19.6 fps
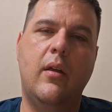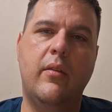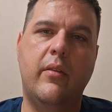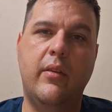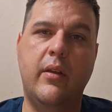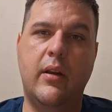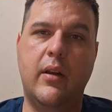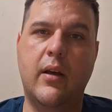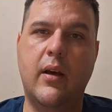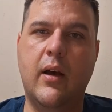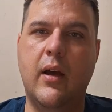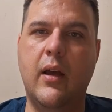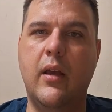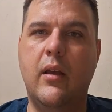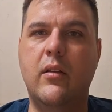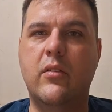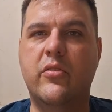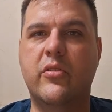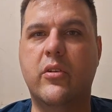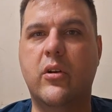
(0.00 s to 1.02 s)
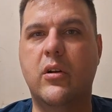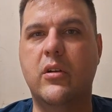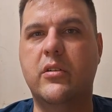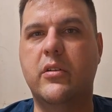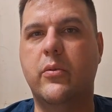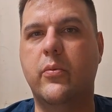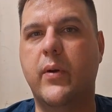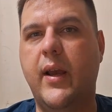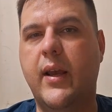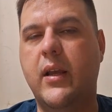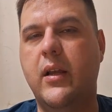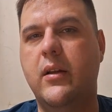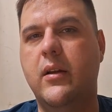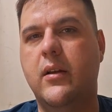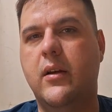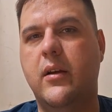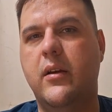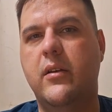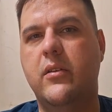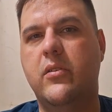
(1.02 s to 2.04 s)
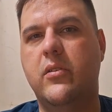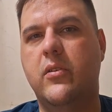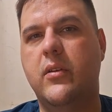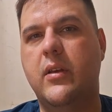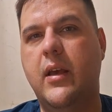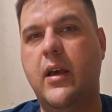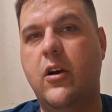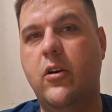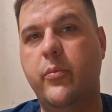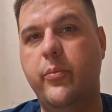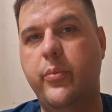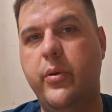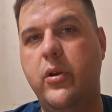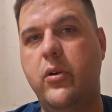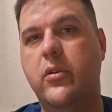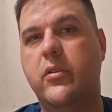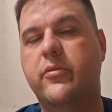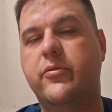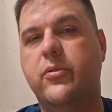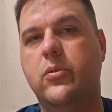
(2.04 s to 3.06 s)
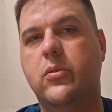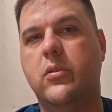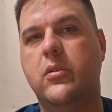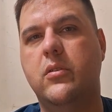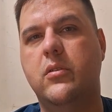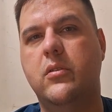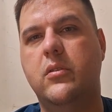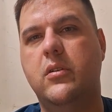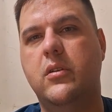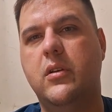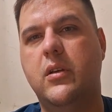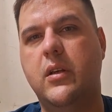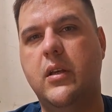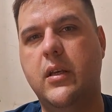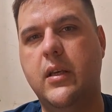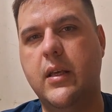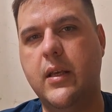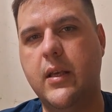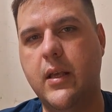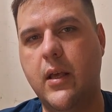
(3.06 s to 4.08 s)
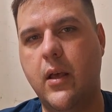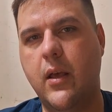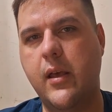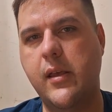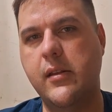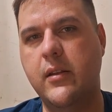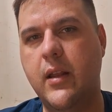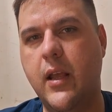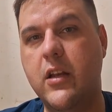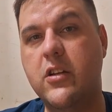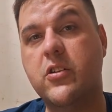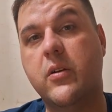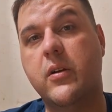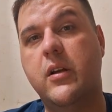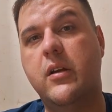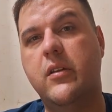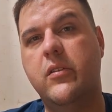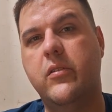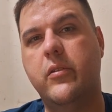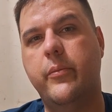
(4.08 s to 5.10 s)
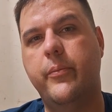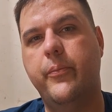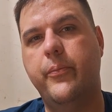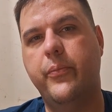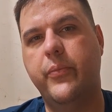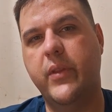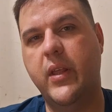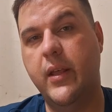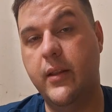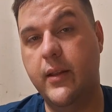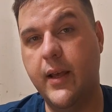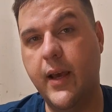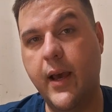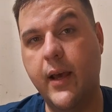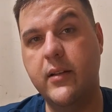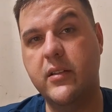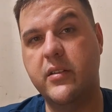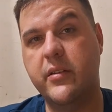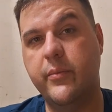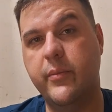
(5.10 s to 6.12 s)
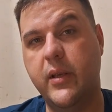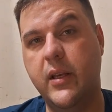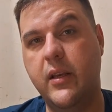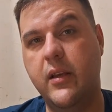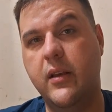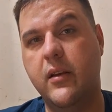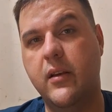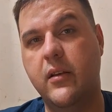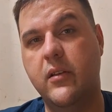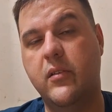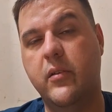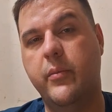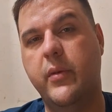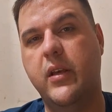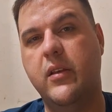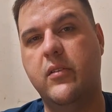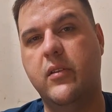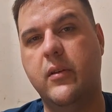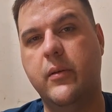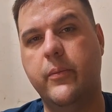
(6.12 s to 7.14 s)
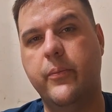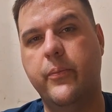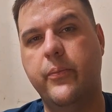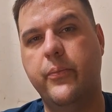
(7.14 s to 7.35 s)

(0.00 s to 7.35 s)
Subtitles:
then I start to recognize how beautiful nature is. And that, to me, is amazing.